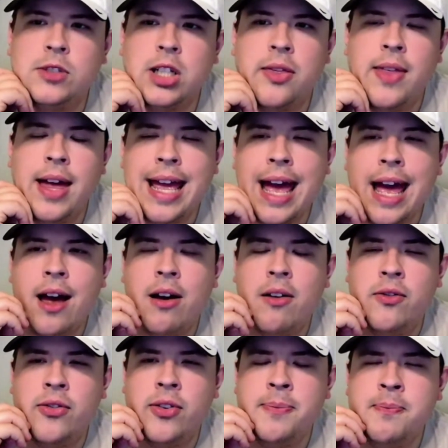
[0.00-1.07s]
they
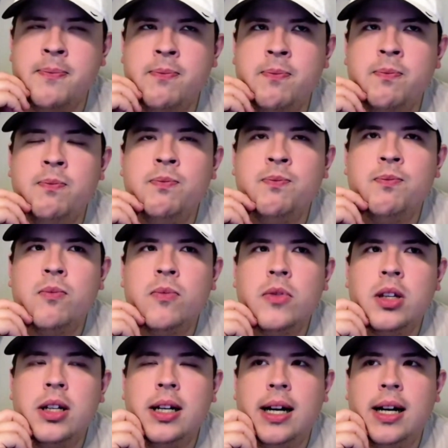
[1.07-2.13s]
don't
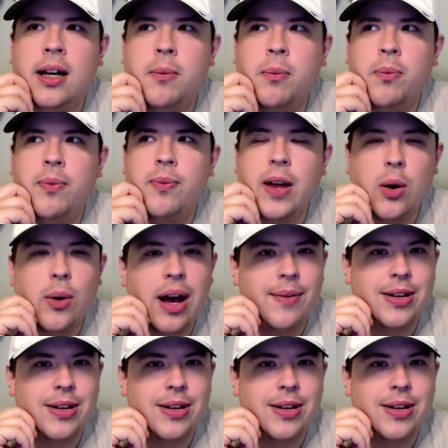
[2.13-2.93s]
have